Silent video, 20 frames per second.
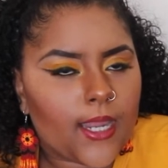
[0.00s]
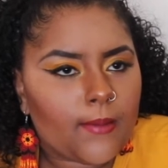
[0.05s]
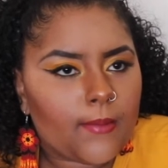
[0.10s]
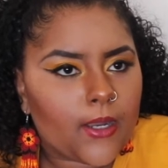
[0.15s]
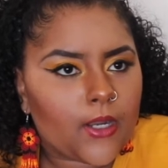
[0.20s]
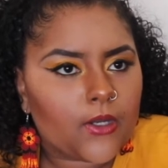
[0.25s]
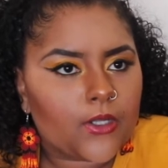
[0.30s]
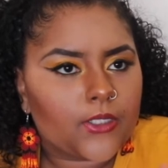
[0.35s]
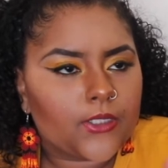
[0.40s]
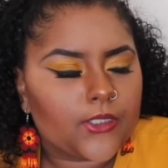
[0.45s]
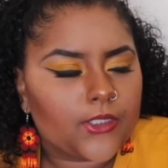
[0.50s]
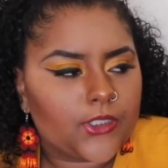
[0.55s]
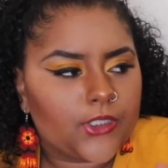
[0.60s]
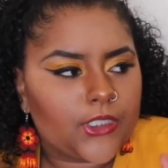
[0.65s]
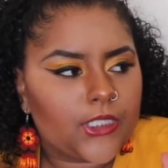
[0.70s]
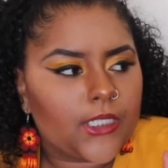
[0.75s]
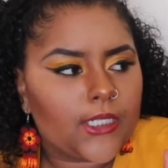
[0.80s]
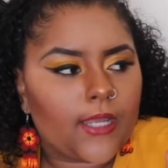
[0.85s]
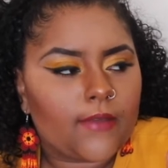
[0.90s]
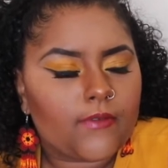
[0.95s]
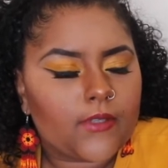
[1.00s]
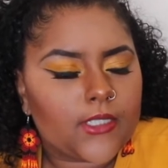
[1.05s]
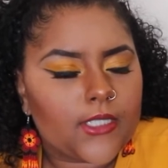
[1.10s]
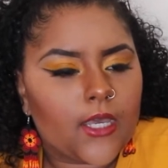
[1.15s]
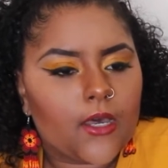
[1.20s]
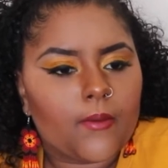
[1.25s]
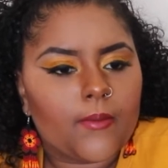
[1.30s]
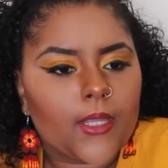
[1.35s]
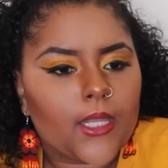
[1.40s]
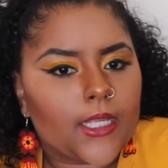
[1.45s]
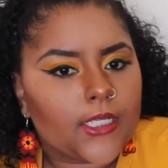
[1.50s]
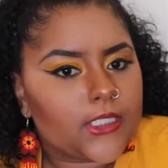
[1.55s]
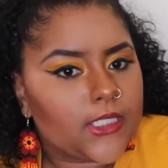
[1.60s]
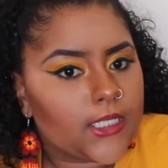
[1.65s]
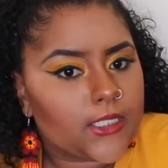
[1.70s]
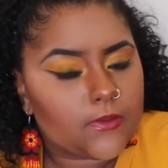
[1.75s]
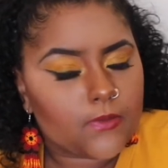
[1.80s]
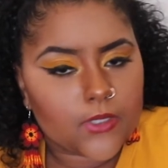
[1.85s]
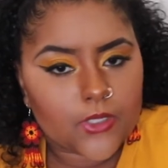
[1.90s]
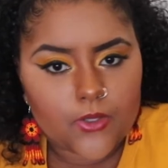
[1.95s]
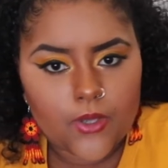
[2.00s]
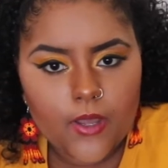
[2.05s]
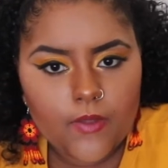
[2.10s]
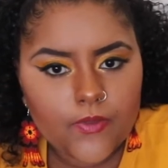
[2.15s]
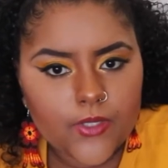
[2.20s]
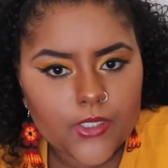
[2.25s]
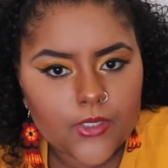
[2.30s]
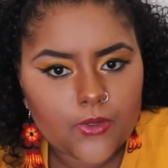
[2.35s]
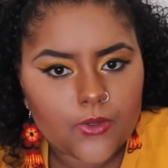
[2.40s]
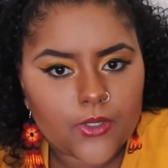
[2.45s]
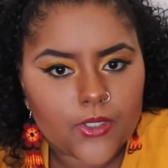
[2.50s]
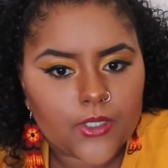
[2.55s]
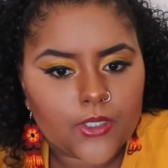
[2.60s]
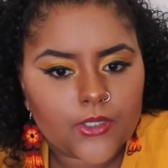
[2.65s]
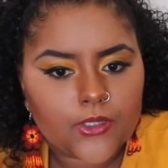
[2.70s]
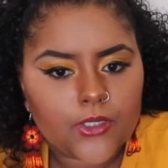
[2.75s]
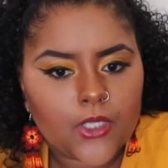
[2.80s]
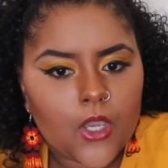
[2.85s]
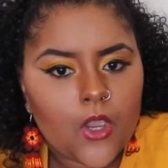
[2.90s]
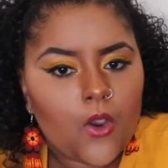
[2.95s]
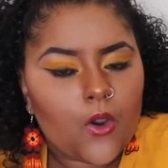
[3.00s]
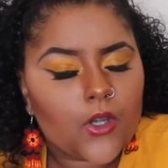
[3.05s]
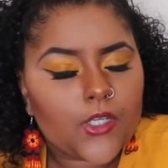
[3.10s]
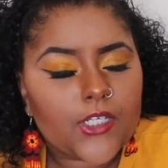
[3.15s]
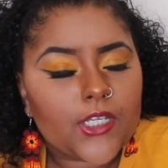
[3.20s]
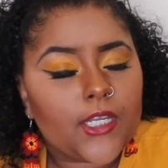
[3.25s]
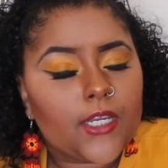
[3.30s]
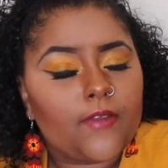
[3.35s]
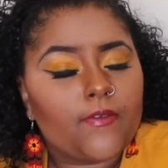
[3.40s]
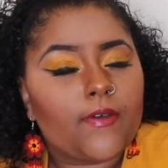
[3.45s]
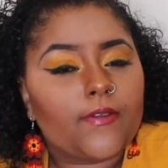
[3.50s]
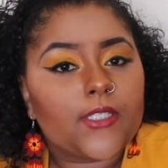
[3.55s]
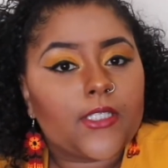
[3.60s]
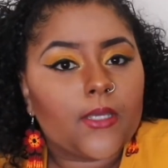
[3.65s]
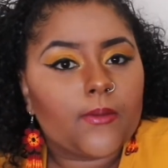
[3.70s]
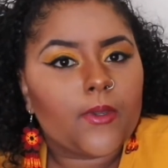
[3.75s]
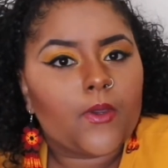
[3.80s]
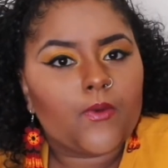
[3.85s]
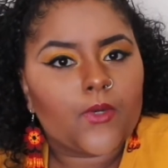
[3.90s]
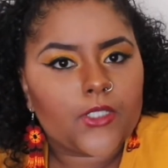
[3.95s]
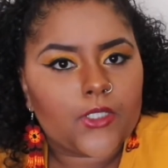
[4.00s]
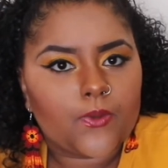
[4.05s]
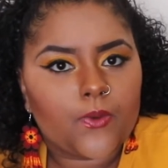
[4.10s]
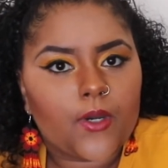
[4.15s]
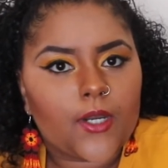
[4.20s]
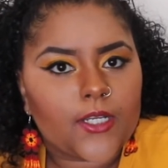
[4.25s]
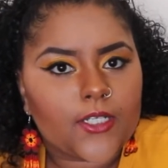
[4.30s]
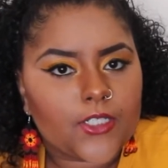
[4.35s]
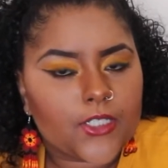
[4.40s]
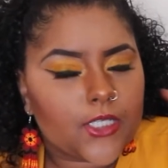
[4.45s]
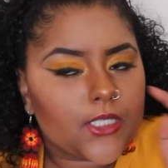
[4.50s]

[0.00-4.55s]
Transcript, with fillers: I'm not going she didn't have to tell me like she has mental health disorders or she didn't even have to tell me which one.